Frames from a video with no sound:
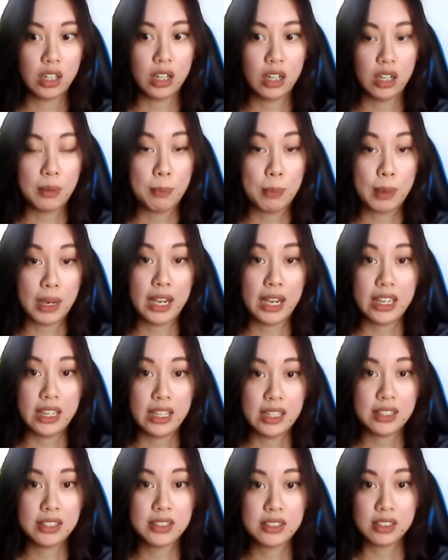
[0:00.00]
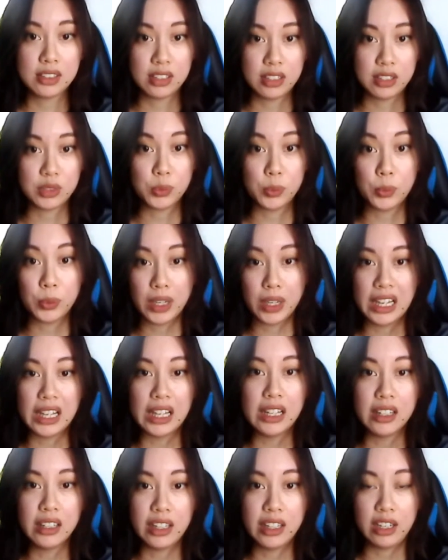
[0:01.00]
a bias as
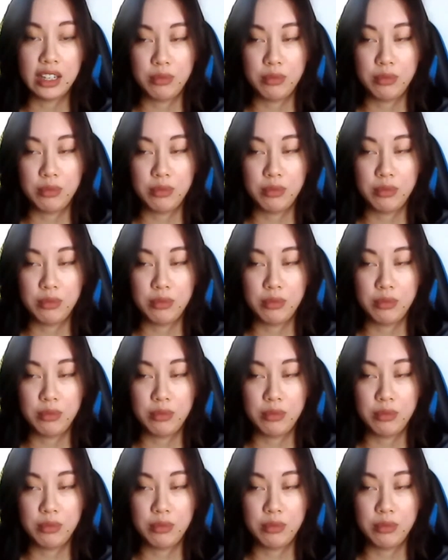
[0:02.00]
well.